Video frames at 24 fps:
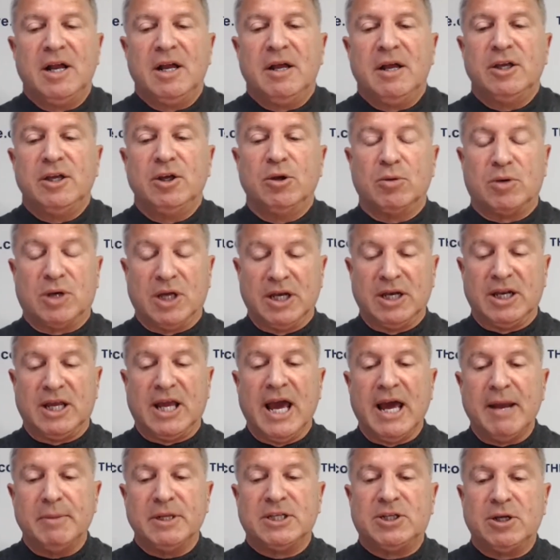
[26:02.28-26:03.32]
You can
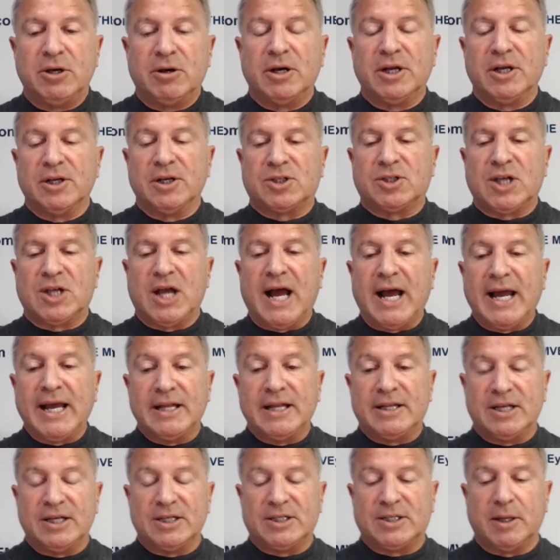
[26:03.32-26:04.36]
get material
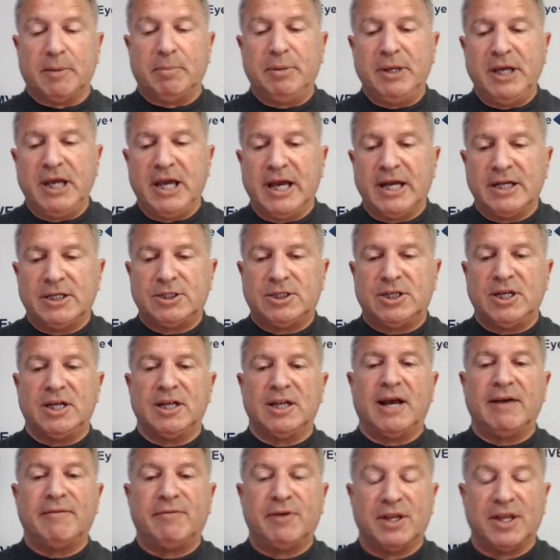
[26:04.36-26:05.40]
scientists at PhD
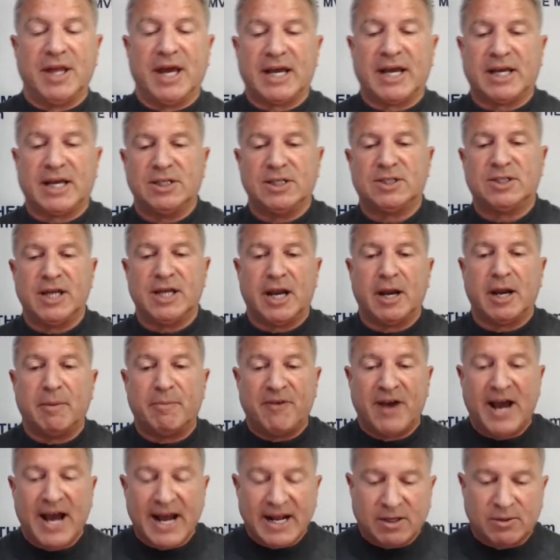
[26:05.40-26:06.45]
level that can set up
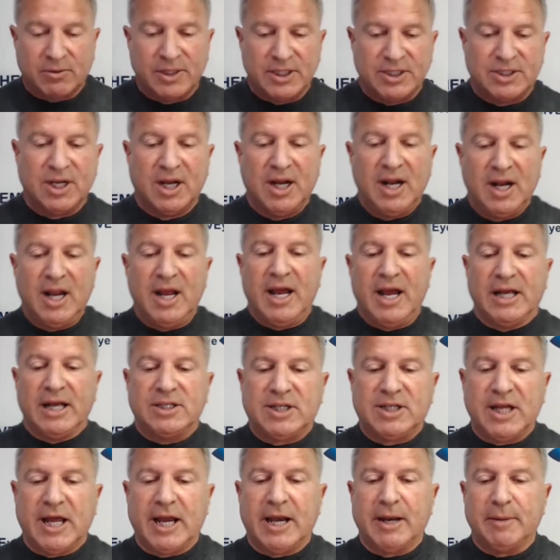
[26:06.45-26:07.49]
factories and
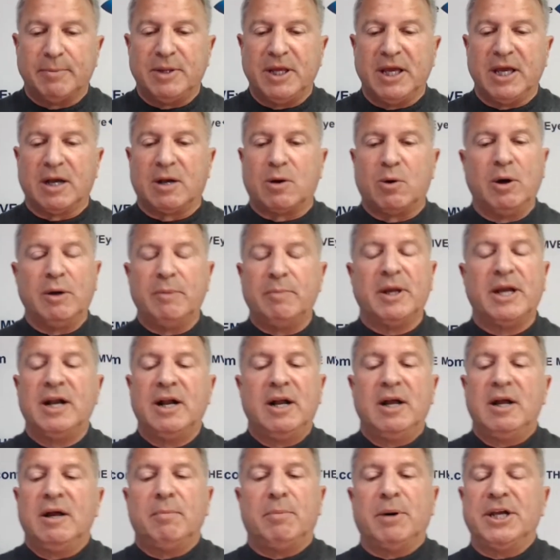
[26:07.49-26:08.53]
set up the equipment,
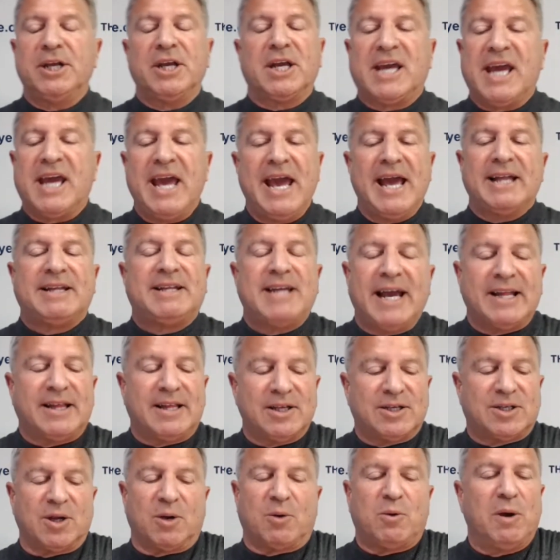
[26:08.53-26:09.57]
but you can't take
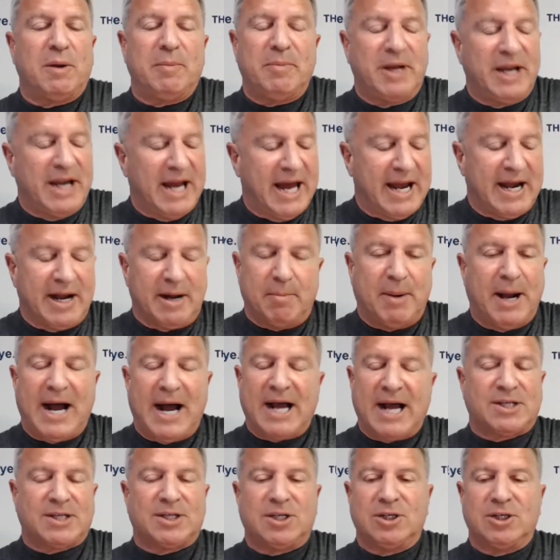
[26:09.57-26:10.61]
this equipment out of the
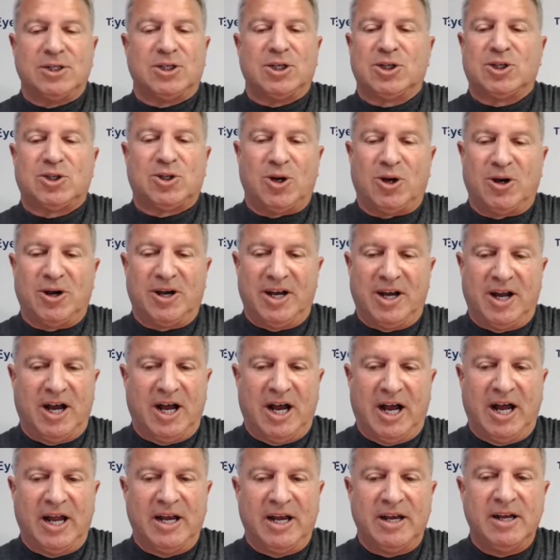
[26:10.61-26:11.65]
box and just turn it
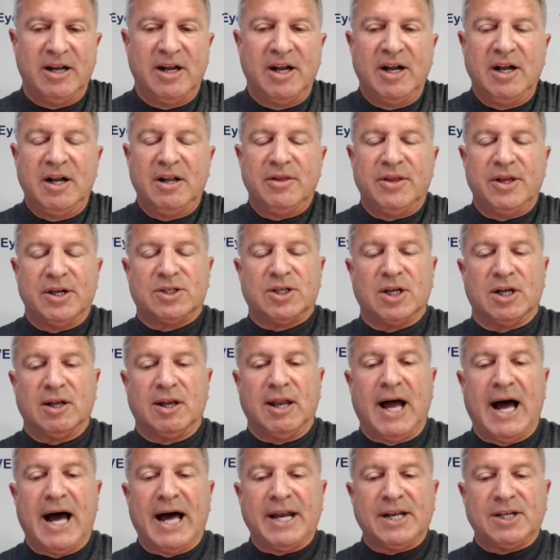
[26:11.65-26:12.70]
on. There's a
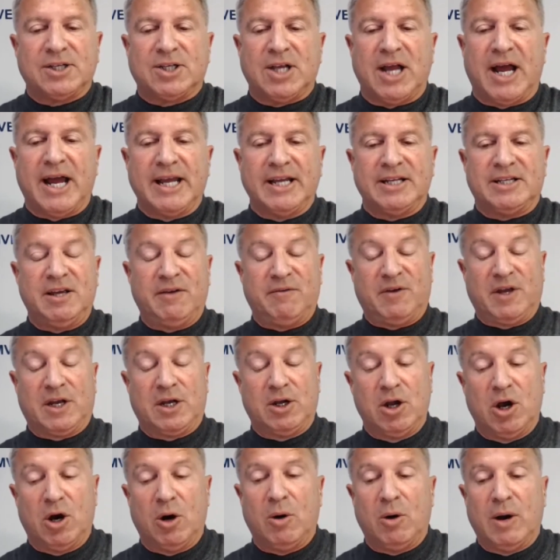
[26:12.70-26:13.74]
lot of scientific
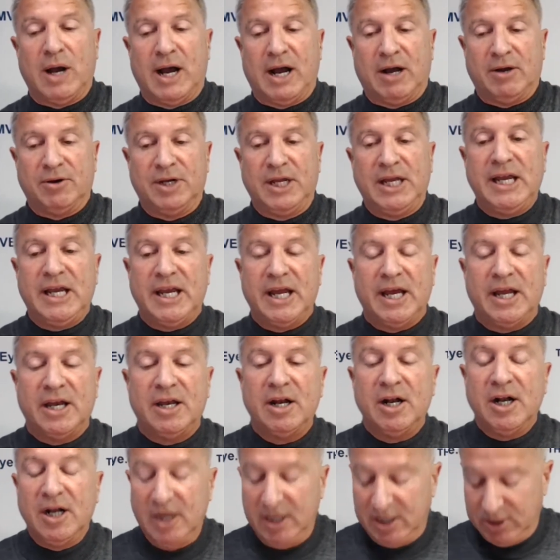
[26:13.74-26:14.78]
know-how needed
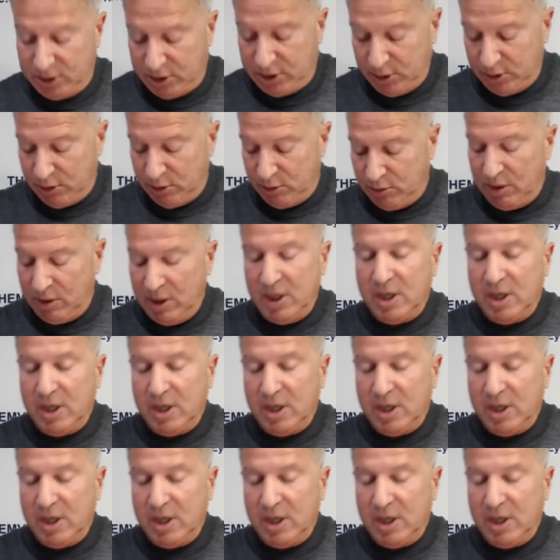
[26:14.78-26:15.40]
to